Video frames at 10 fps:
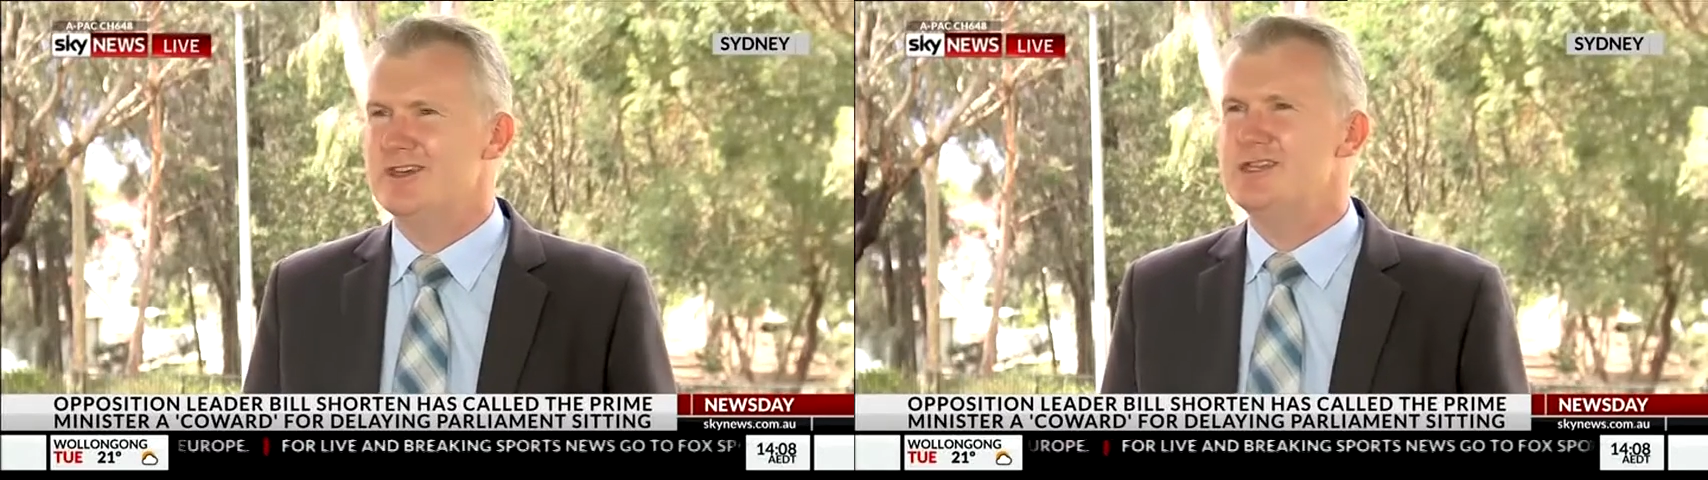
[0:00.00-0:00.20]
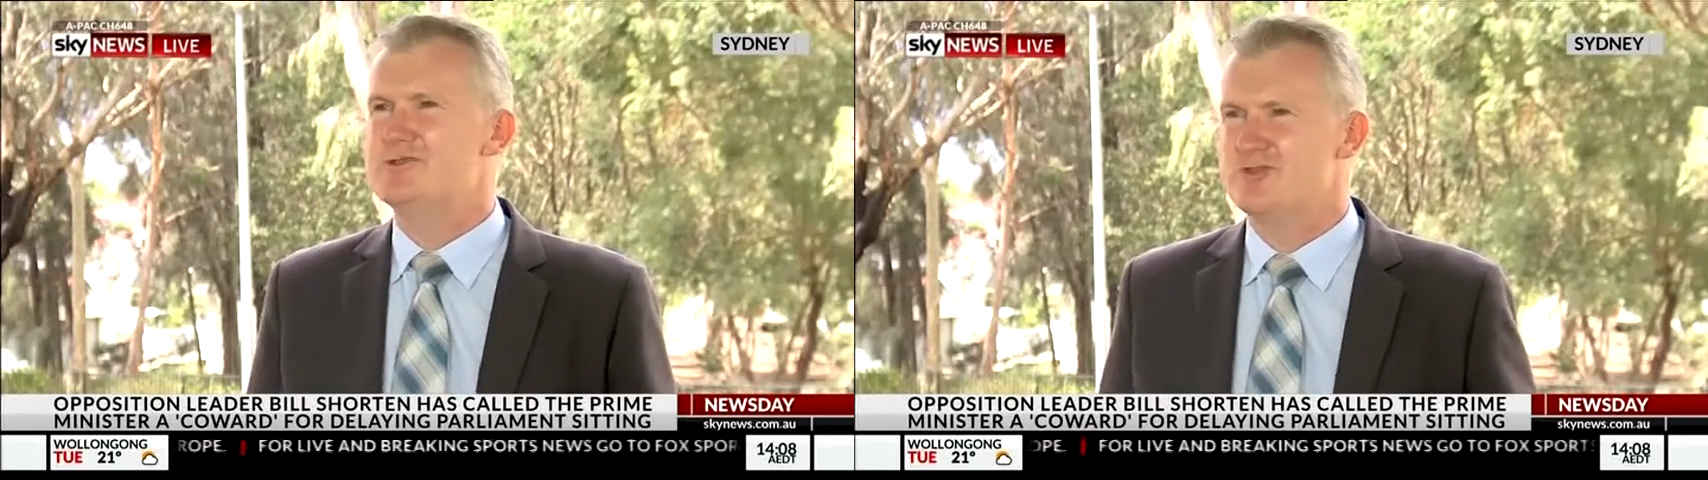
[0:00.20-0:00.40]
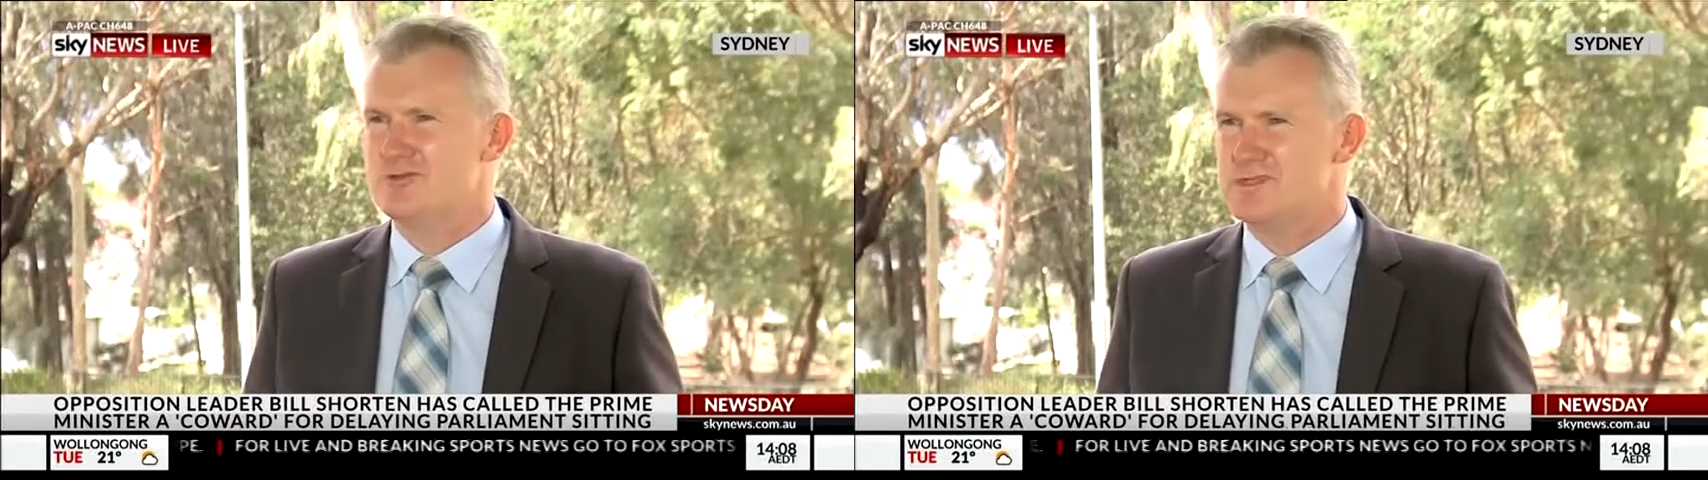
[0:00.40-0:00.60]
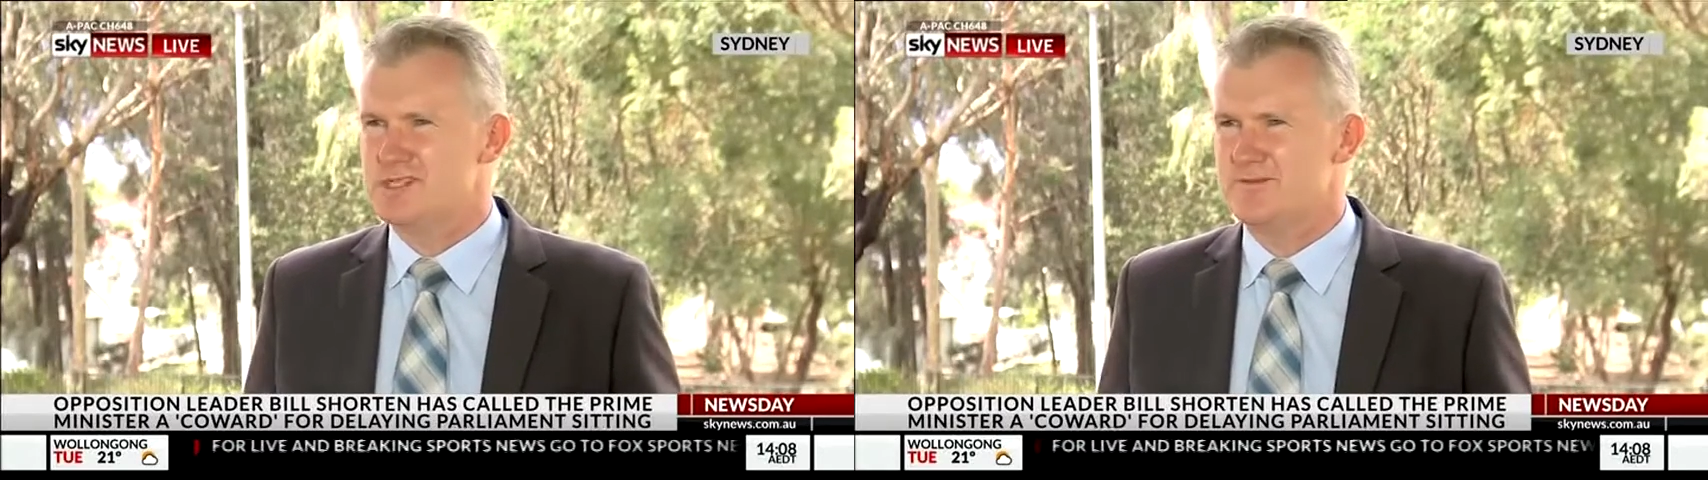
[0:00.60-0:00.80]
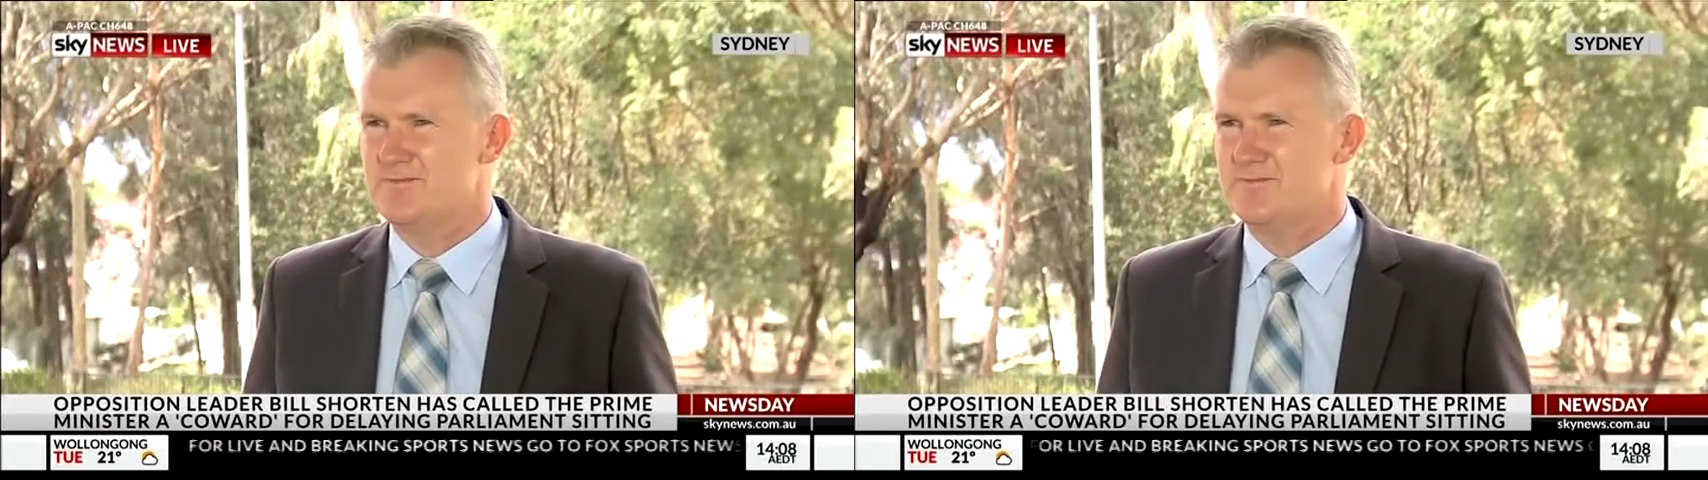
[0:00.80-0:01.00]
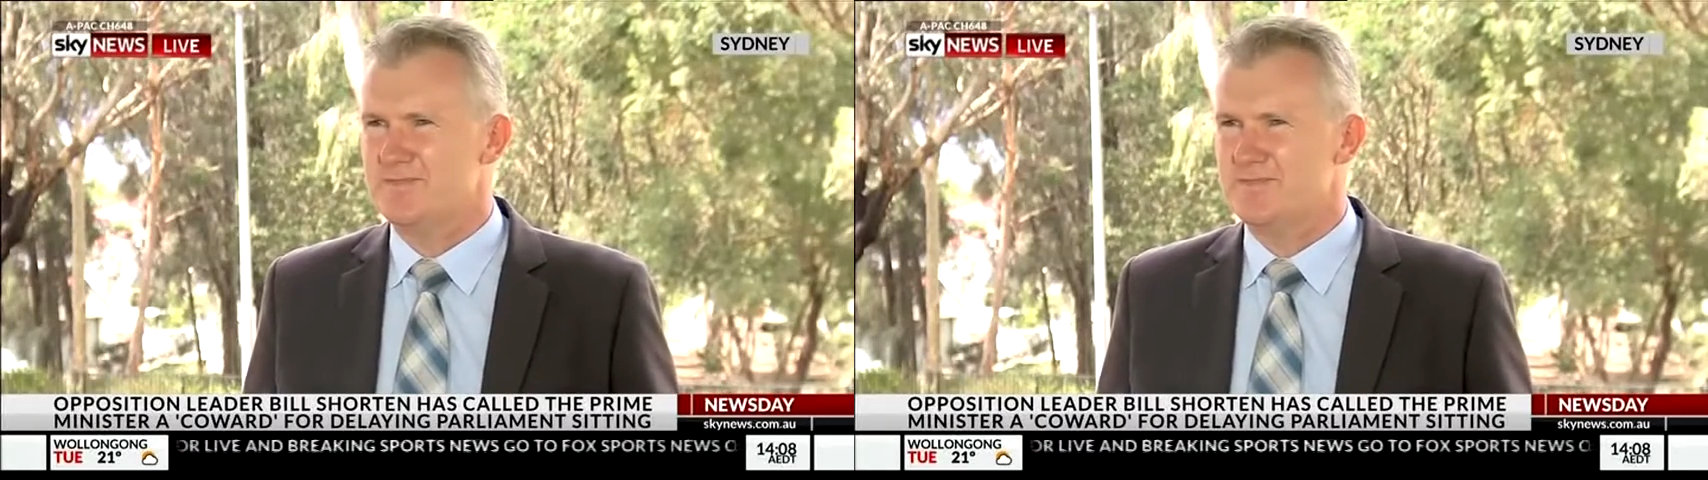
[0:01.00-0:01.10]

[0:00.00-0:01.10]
these rules,